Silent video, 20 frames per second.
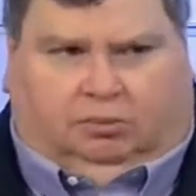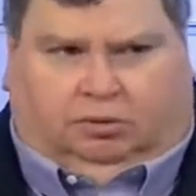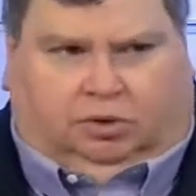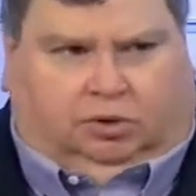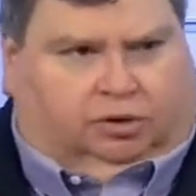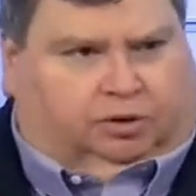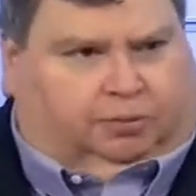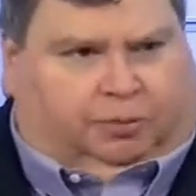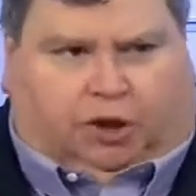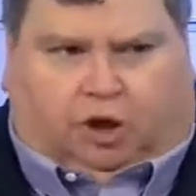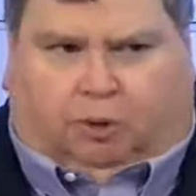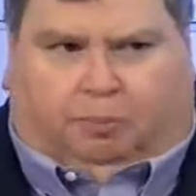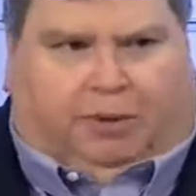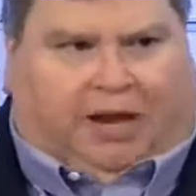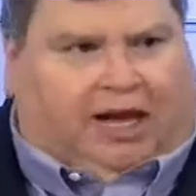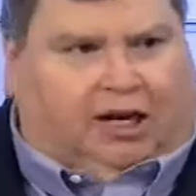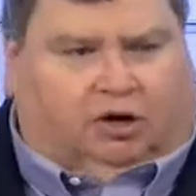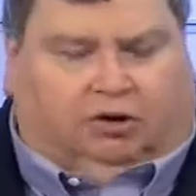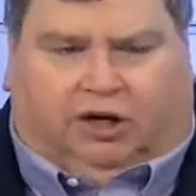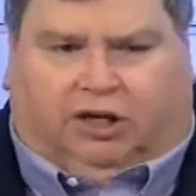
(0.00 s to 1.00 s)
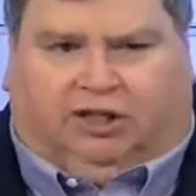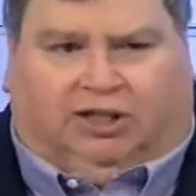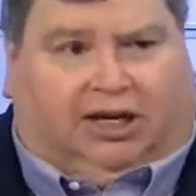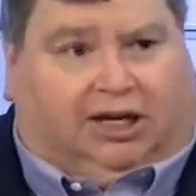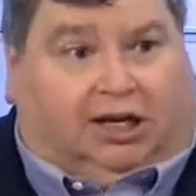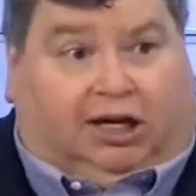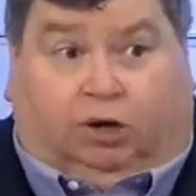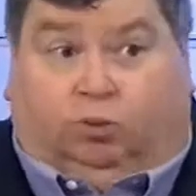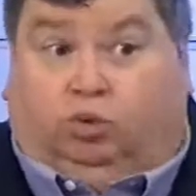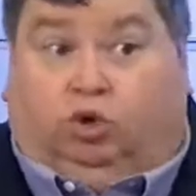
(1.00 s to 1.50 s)
The Speaker Boehner has
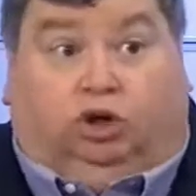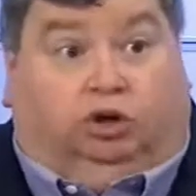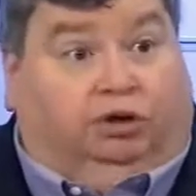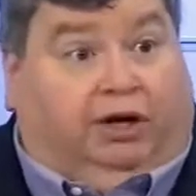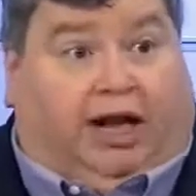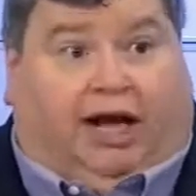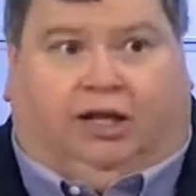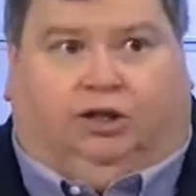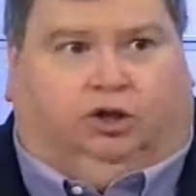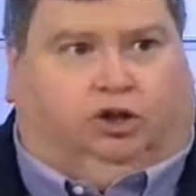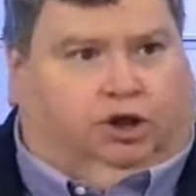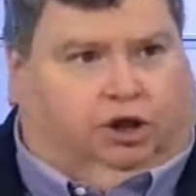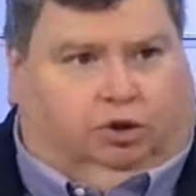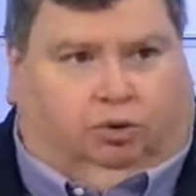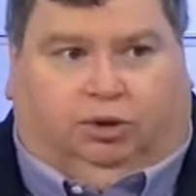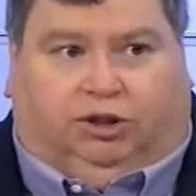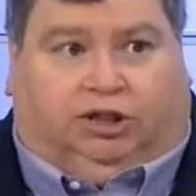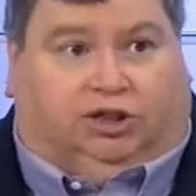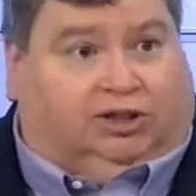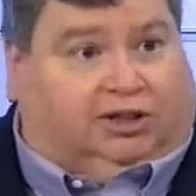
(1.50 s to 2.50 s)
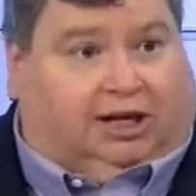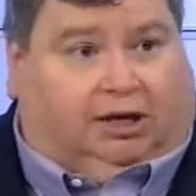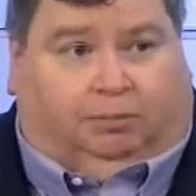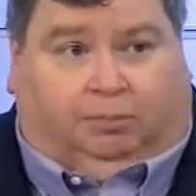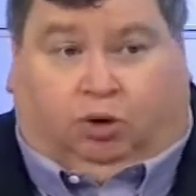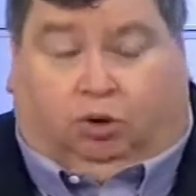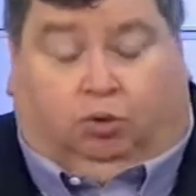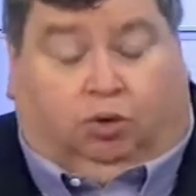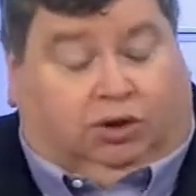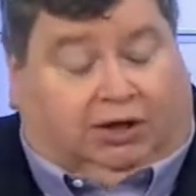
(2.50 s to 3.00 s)
said he will not deal with the
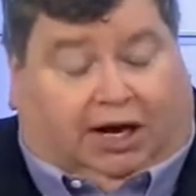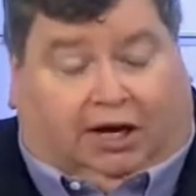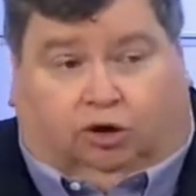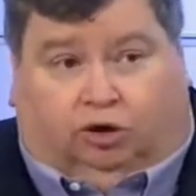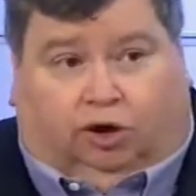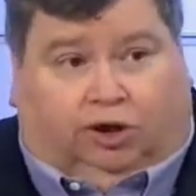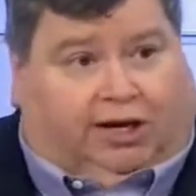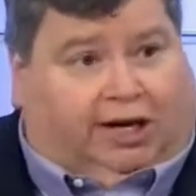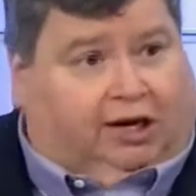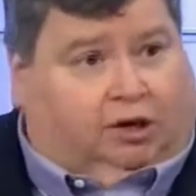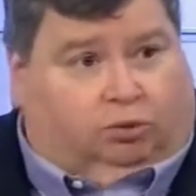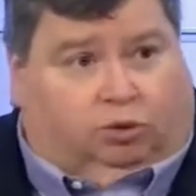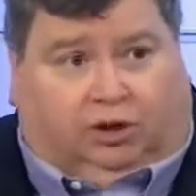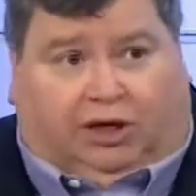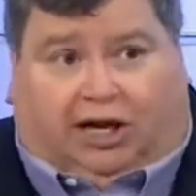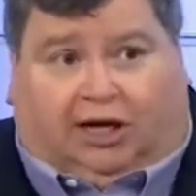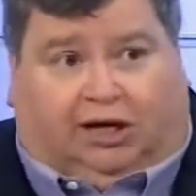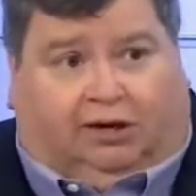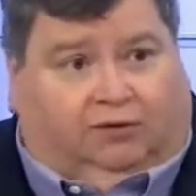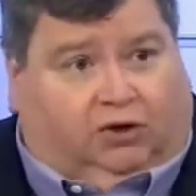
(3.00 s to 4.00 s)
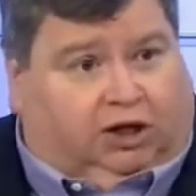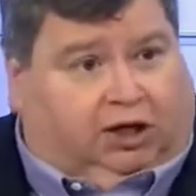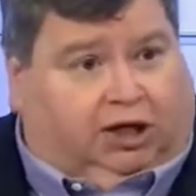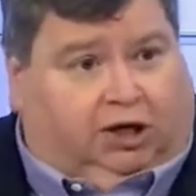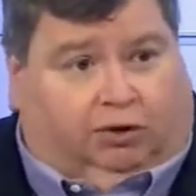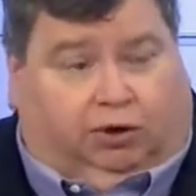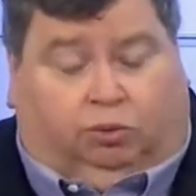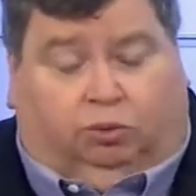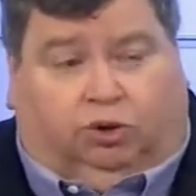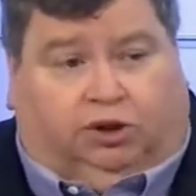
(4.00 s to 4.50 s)
Senate bill, will not look at it, will not give it a
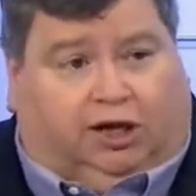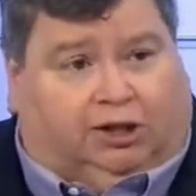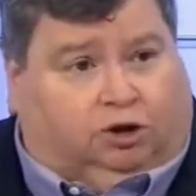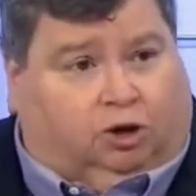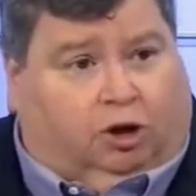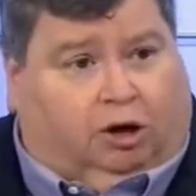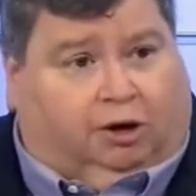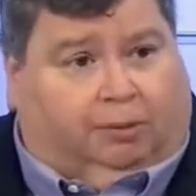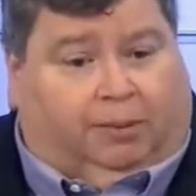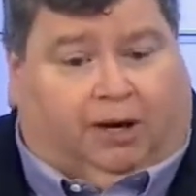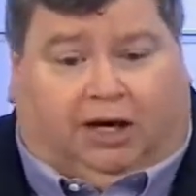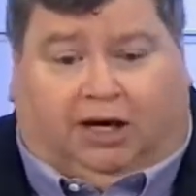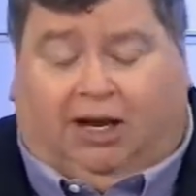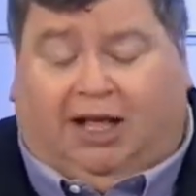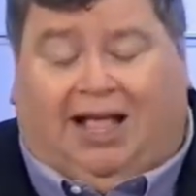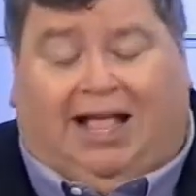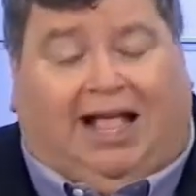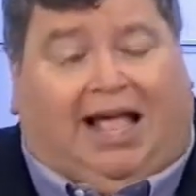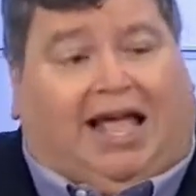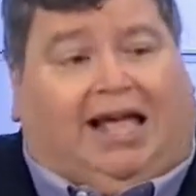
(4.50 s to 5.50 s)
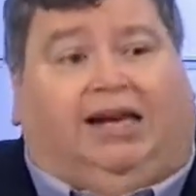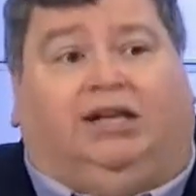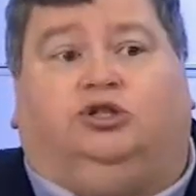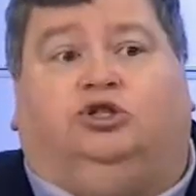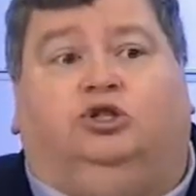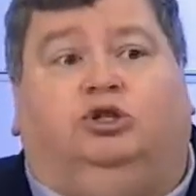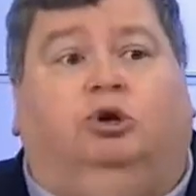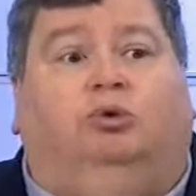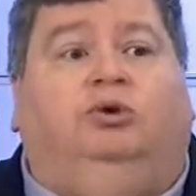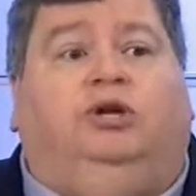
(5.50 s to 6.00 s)
hearing, will not talk about it, and
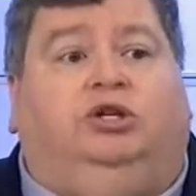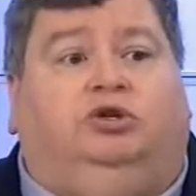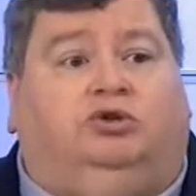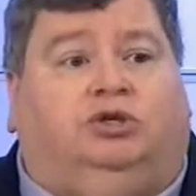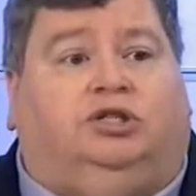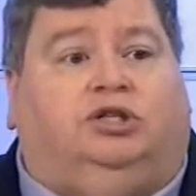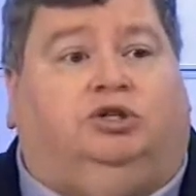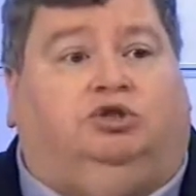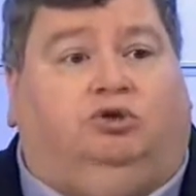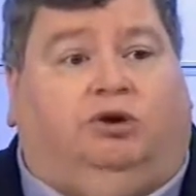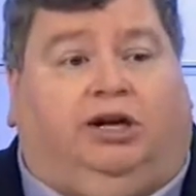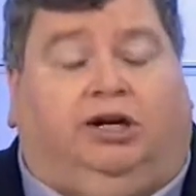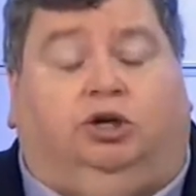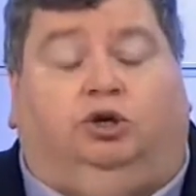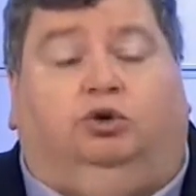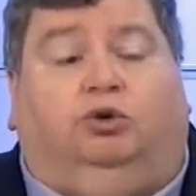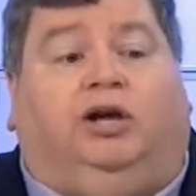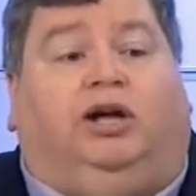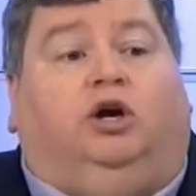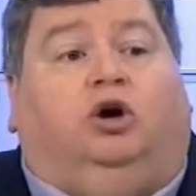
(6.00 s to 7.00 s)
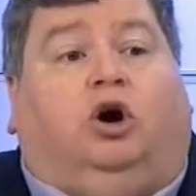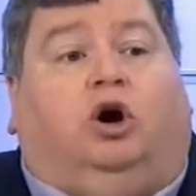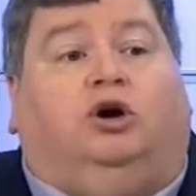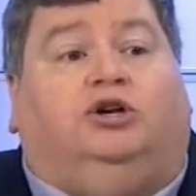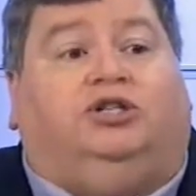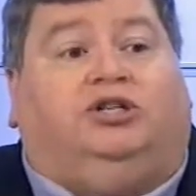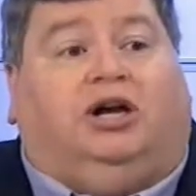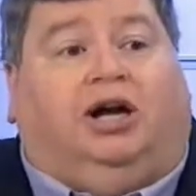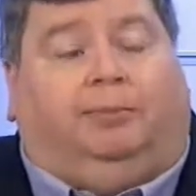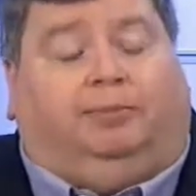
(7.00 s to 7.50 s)
has no interest in trying to do a
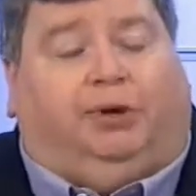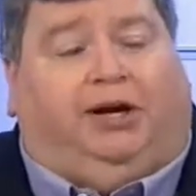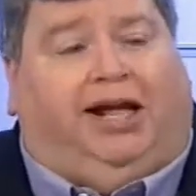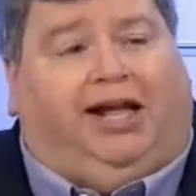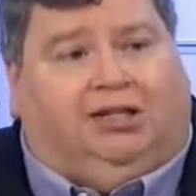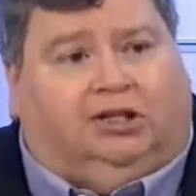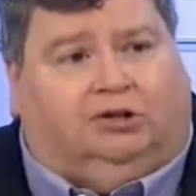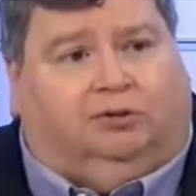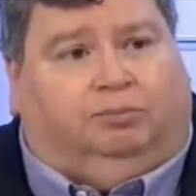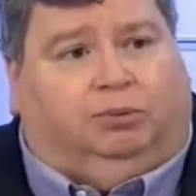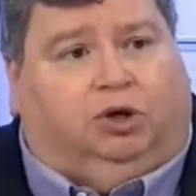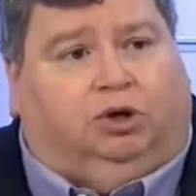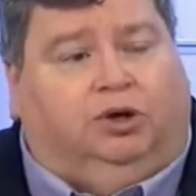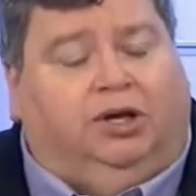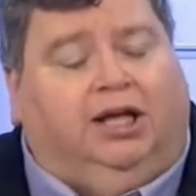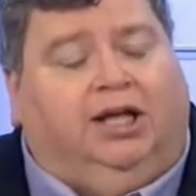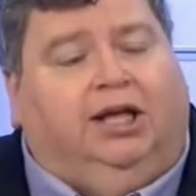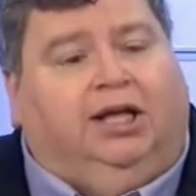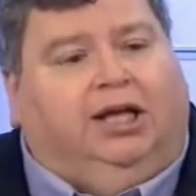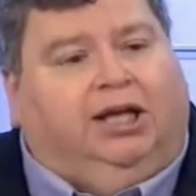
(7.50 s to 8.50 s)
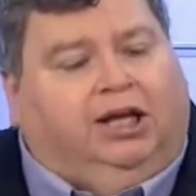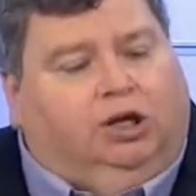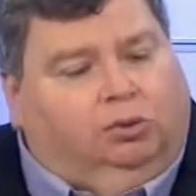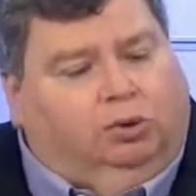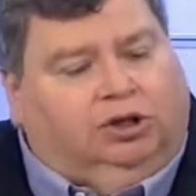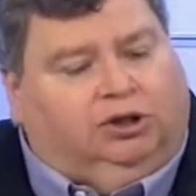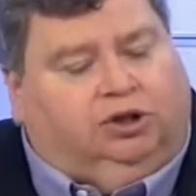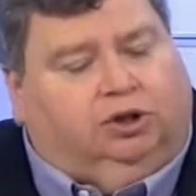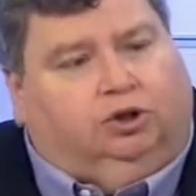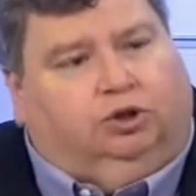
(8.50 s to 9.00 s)
large comprehensive bill. He
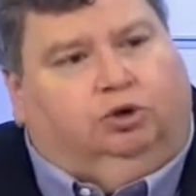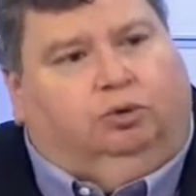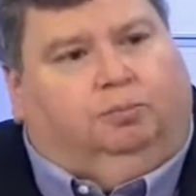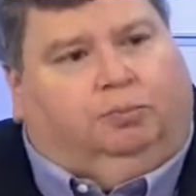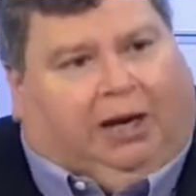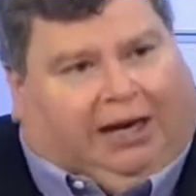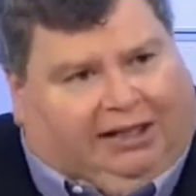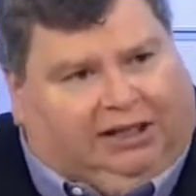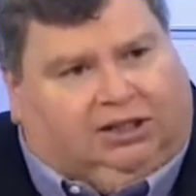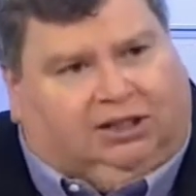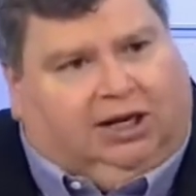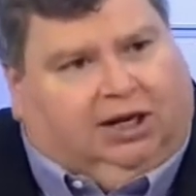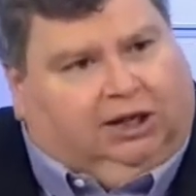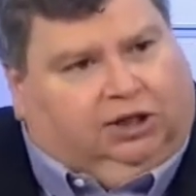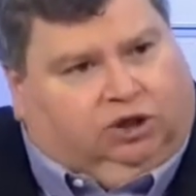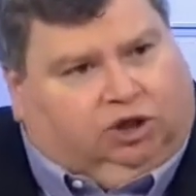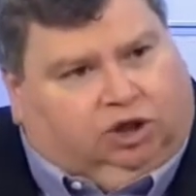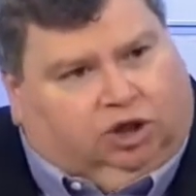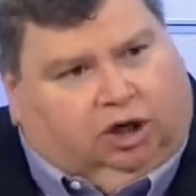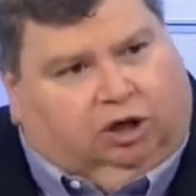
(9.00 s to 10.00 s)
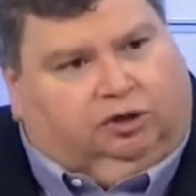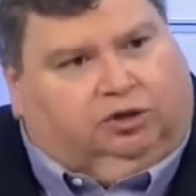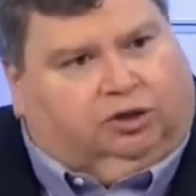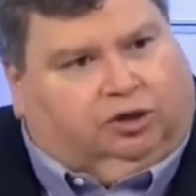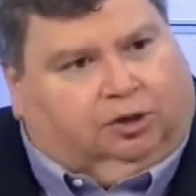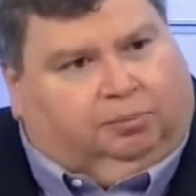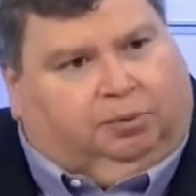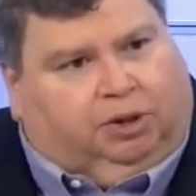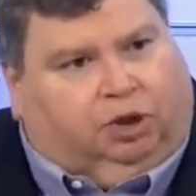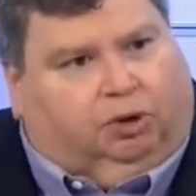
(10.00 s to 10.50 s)
wants to do bite-sized chunks
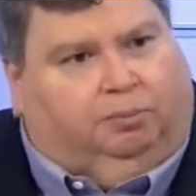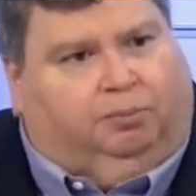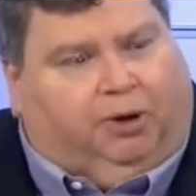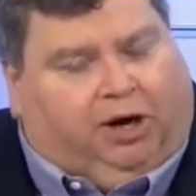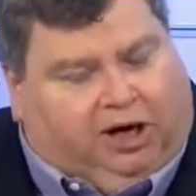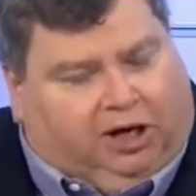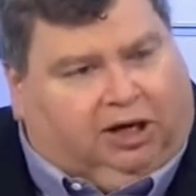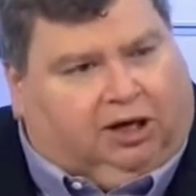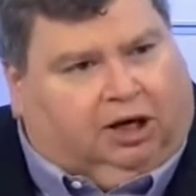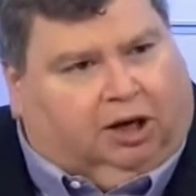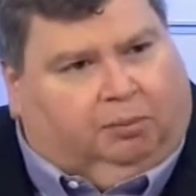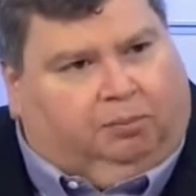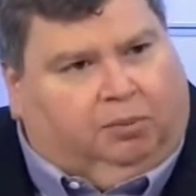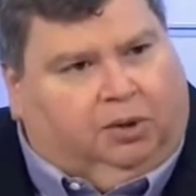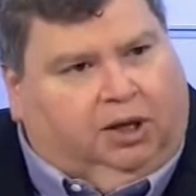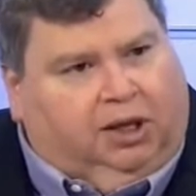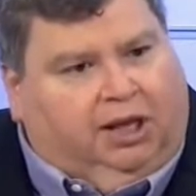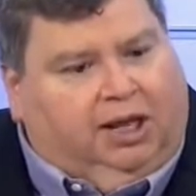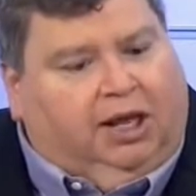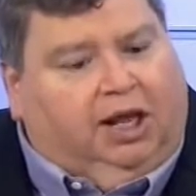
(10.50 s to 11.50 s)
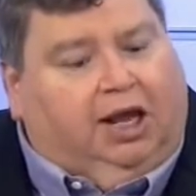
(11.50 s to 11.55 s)
of the bill, break it up,